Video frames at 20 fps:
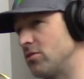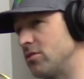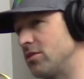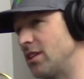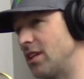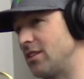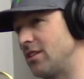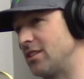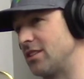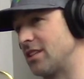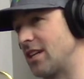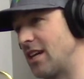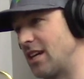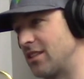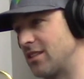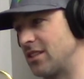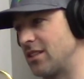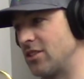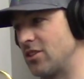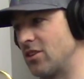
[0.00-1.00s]
And these
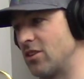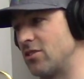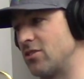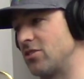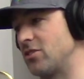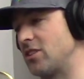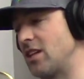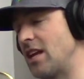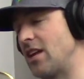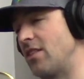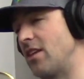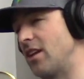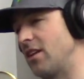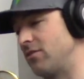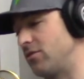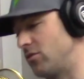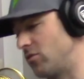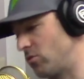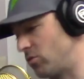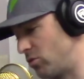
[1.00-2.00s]
guys need to understand that
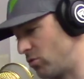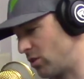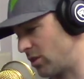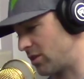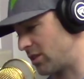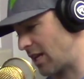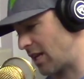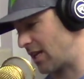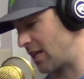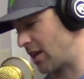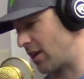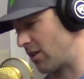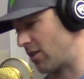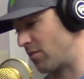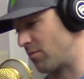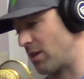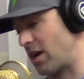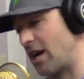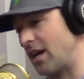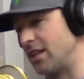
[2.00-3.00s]
if you could take care of your
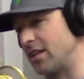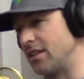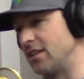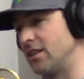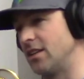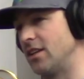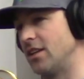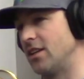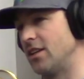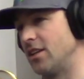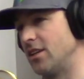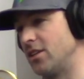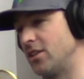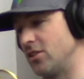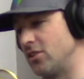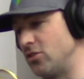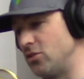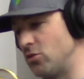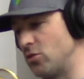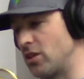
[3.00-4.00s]
body,
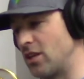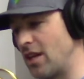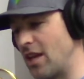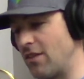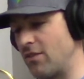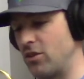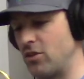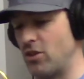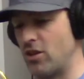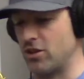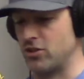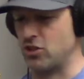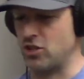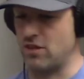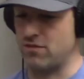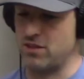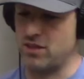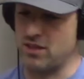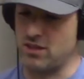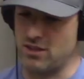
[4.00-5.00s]
you can have a
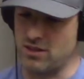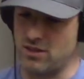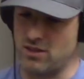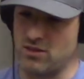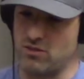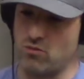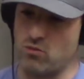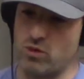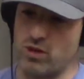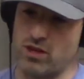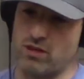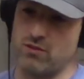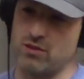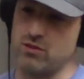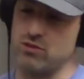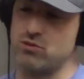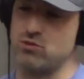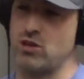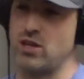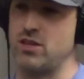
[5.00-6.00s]
longevity in whatever
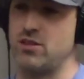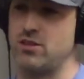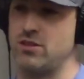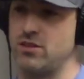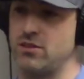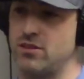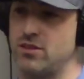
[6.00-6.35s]
you try to do.